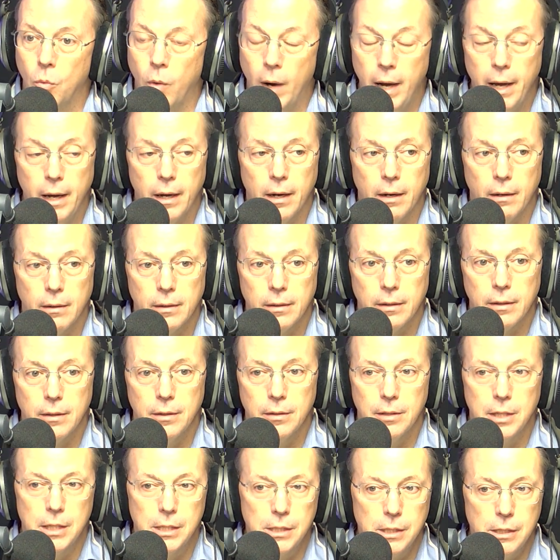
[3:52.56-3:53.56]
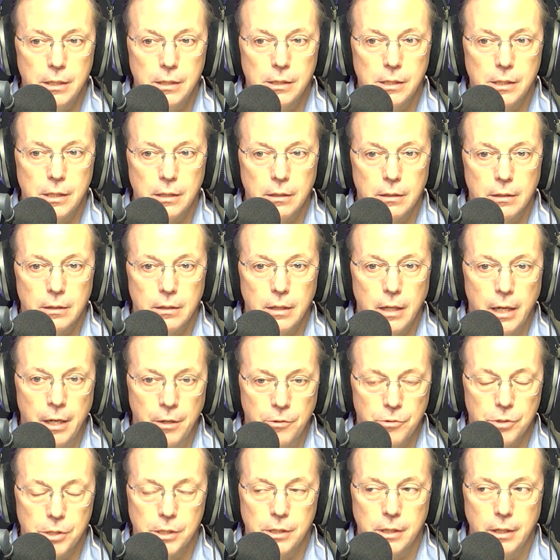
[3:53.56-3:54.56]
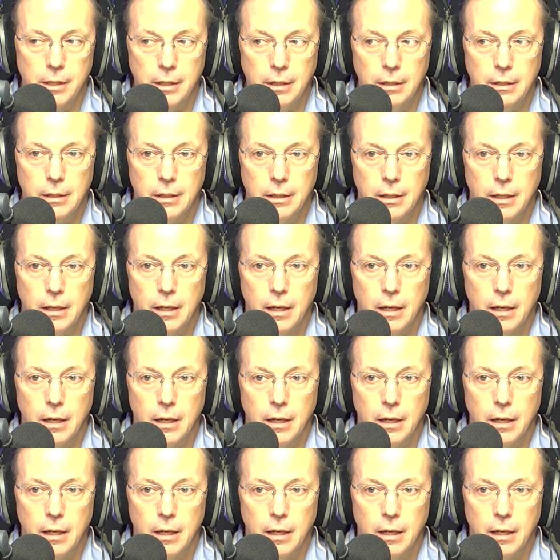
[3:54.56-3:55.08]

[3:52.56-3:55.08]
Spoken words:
wow, this is interesting.